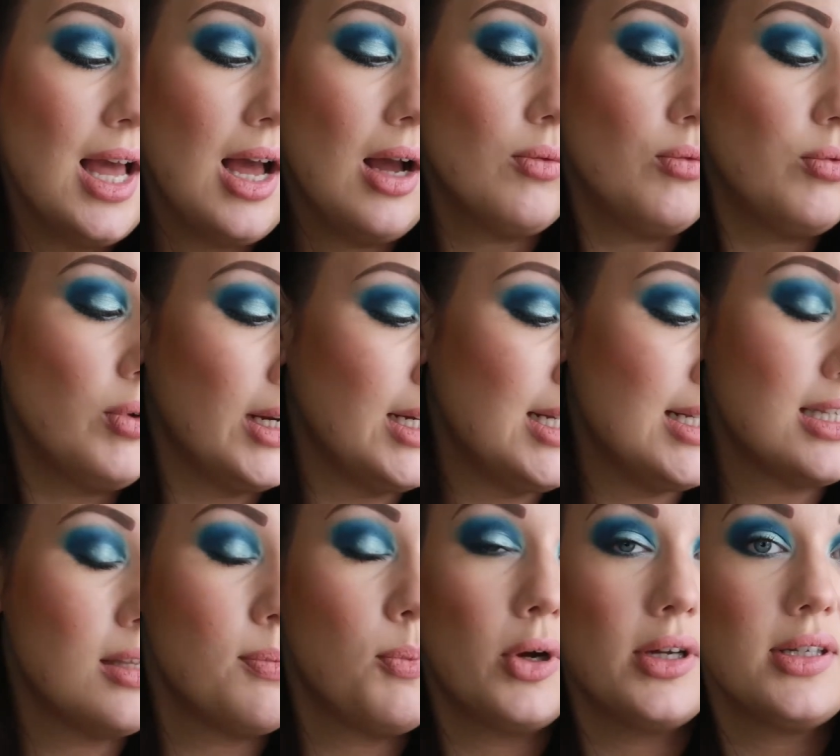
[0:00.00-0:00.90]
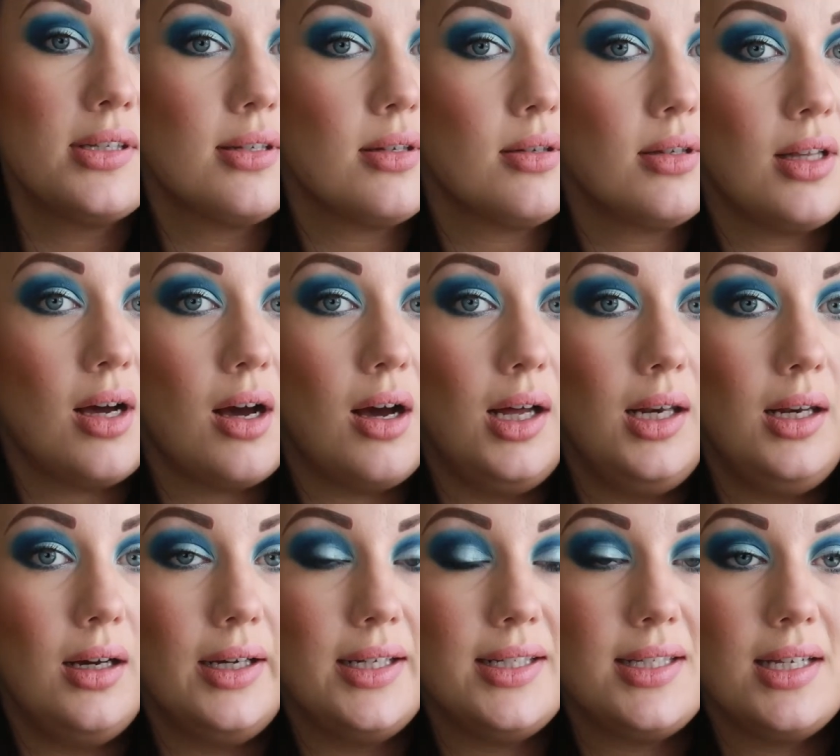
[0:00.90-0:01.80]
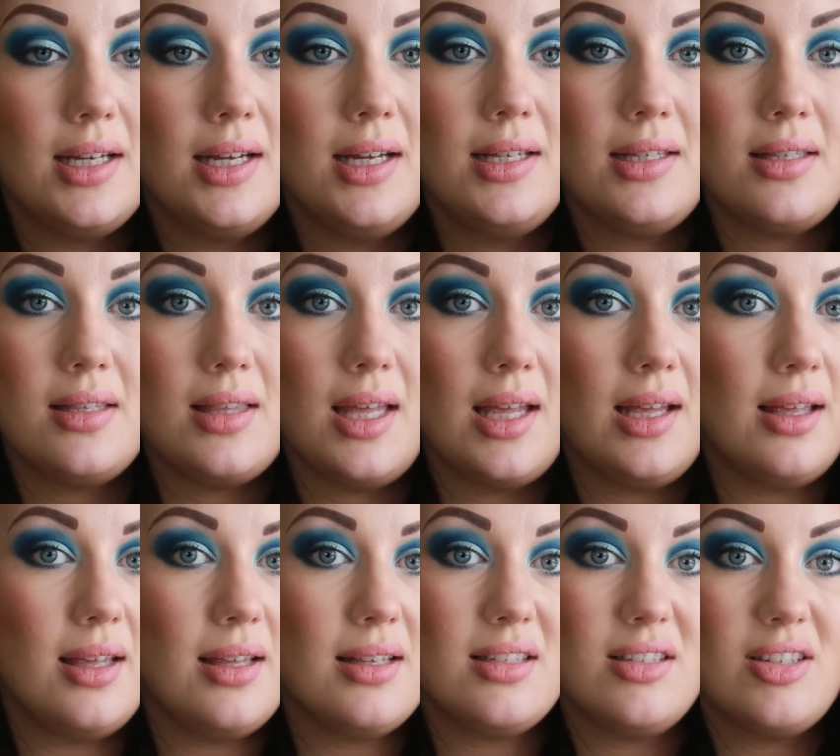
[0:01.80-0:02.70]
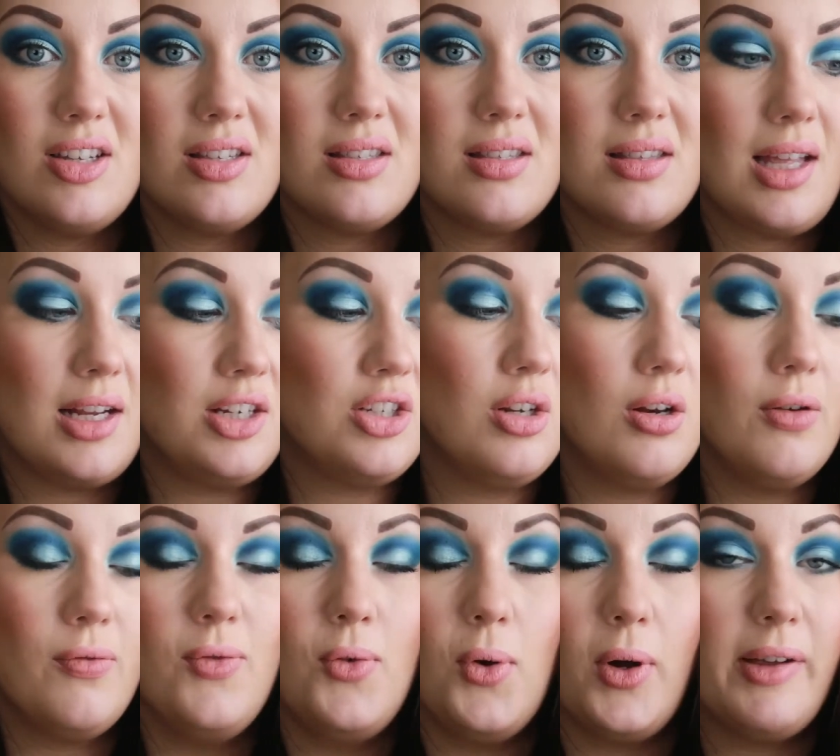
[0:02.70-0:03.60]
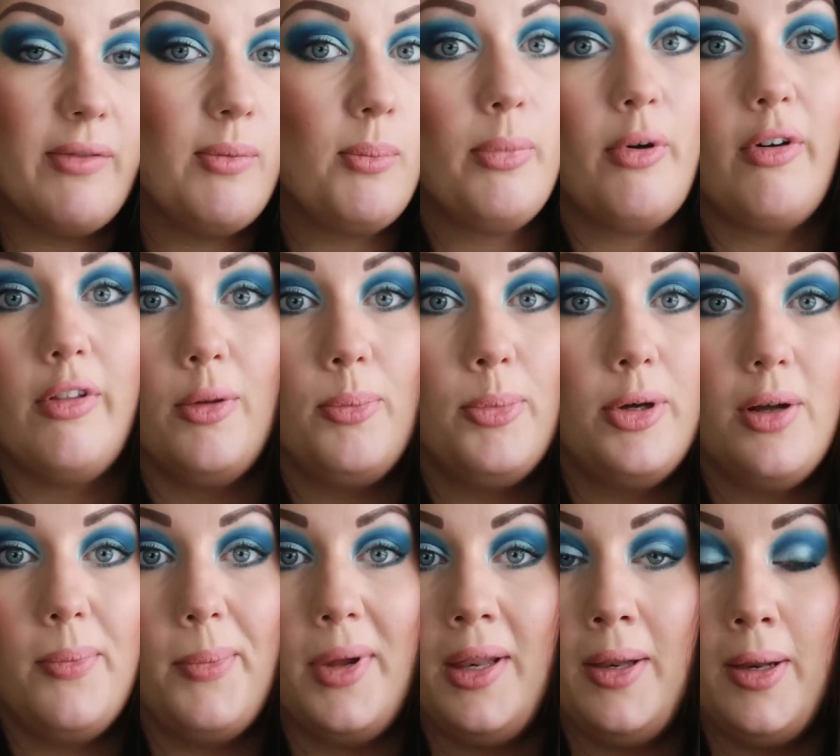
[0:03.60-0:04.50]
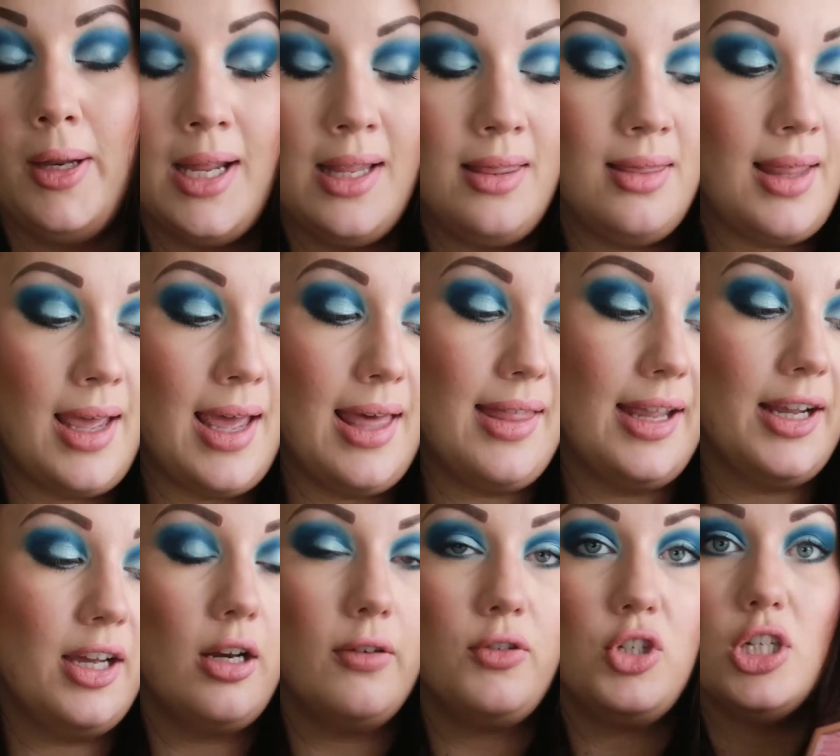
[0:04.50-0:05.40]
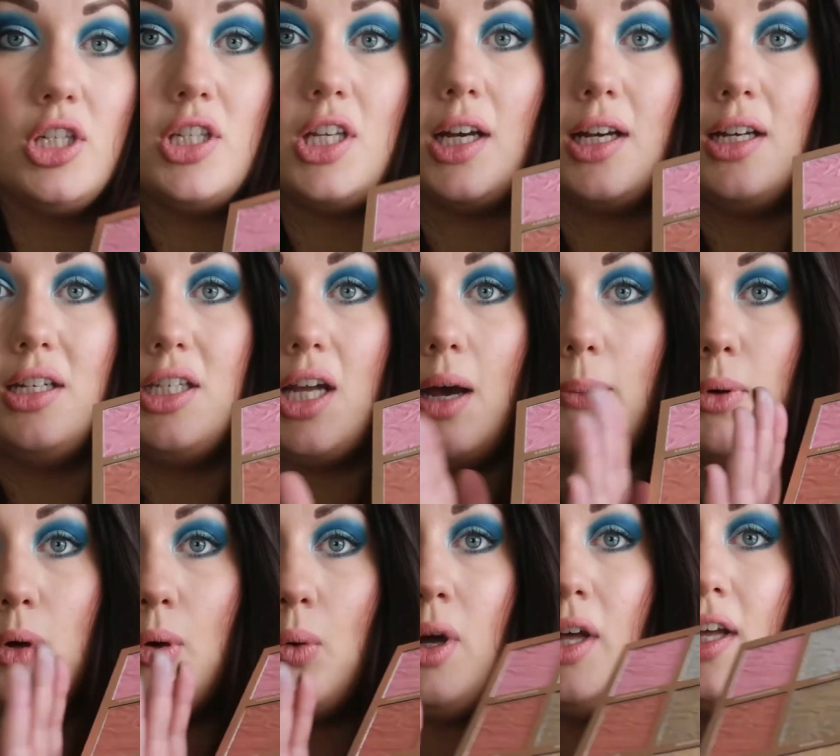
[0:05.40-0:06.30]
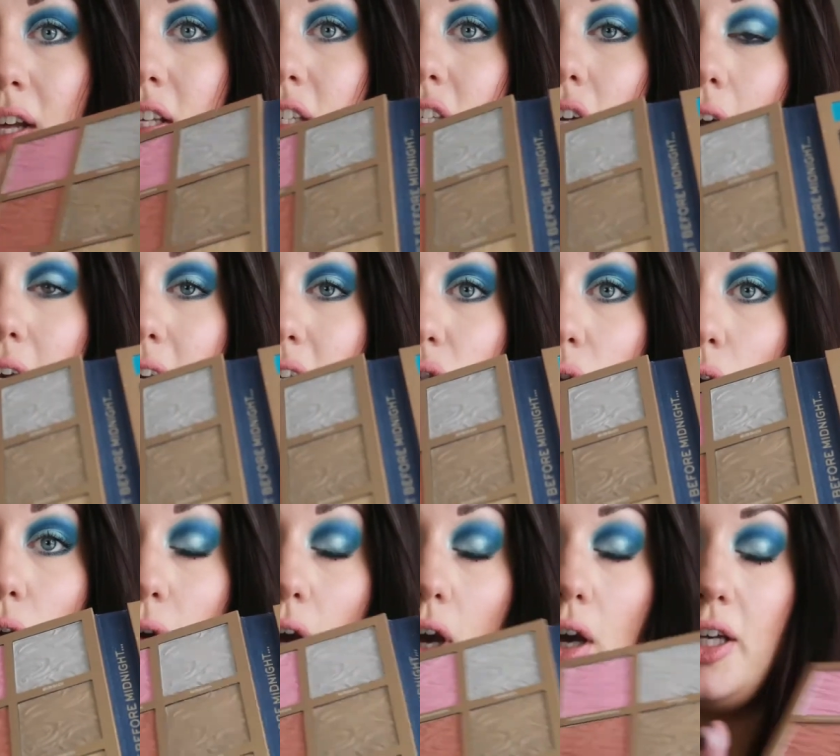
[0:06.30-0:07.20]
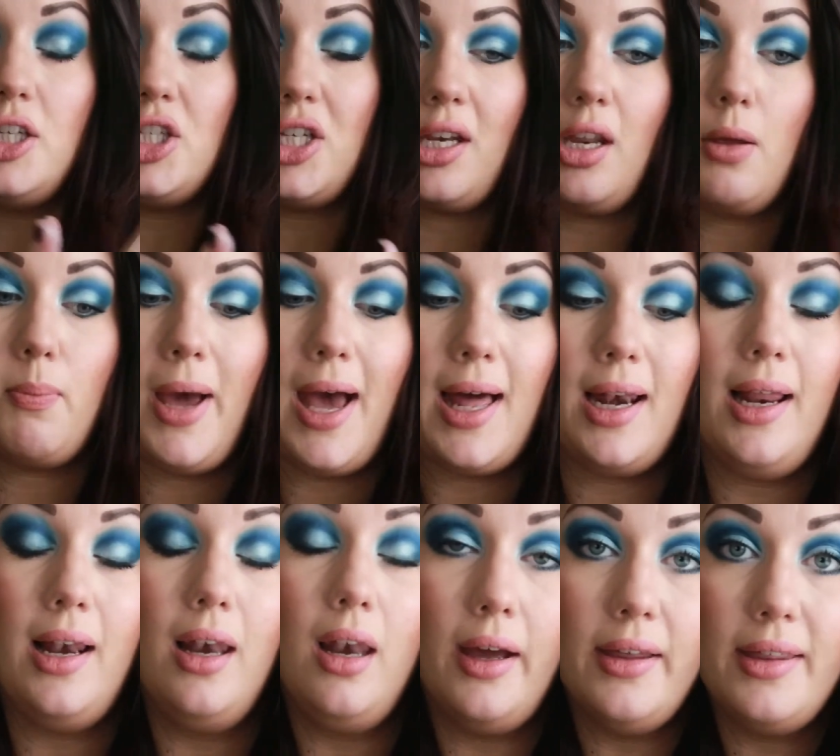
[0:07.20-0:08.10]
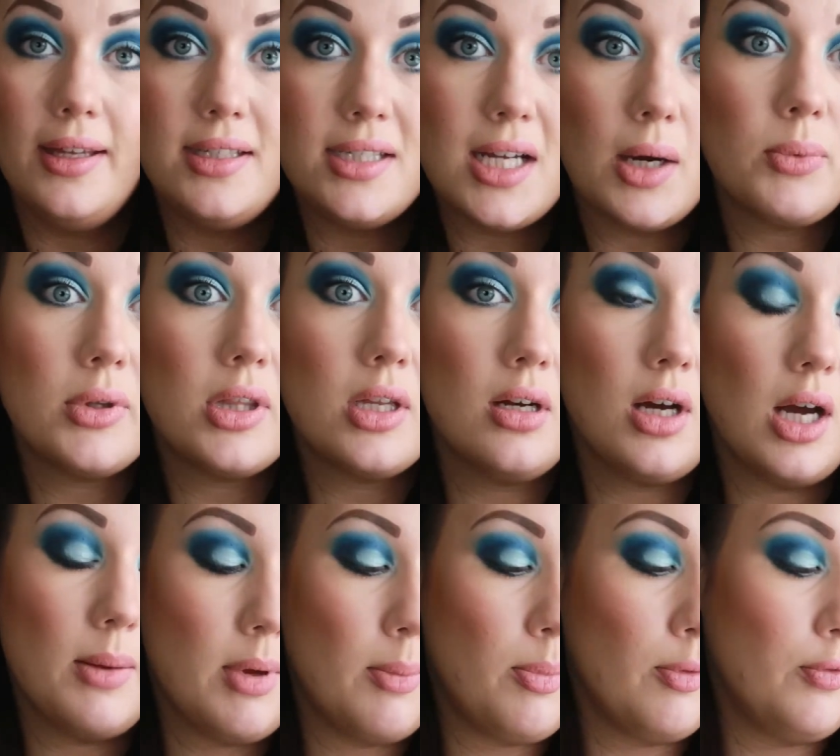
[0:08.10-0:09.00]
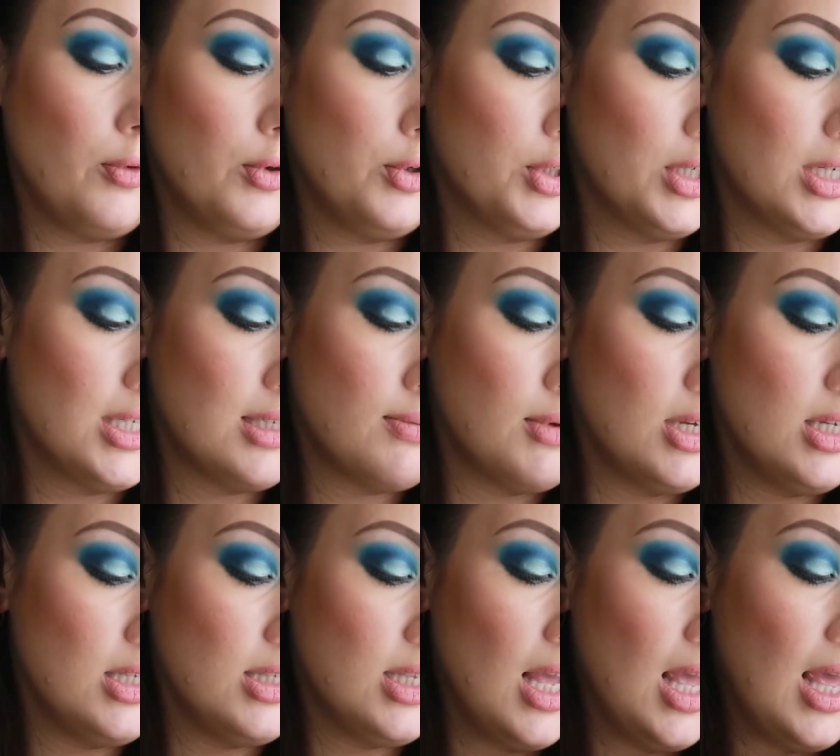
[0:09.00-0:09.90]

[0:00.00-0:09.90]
Really disappointed in the highlighters. Think it's just, they should have not even bothered putting them in there. They could have just done a double-sided sort of eyeshadow palette like they've done with the Nightmare Before Christmas.